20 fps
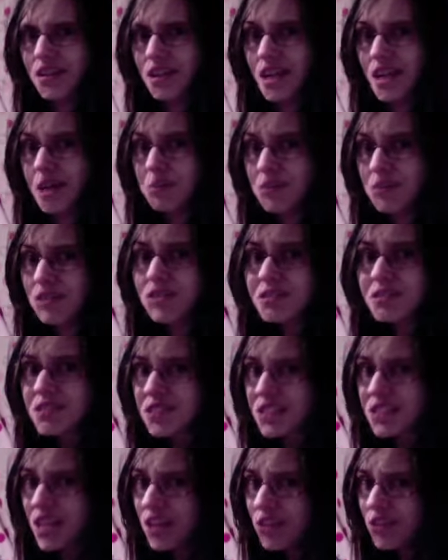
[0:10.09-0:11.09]
I'm a little
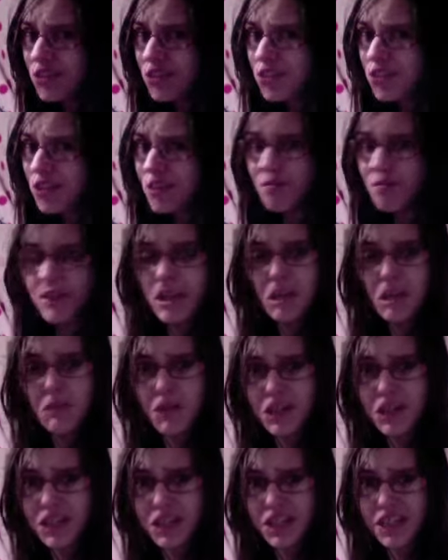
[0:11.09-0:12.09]
scared. If
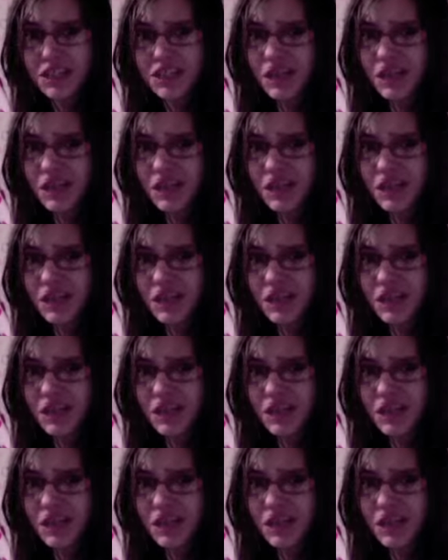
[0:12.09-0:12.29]
anybody has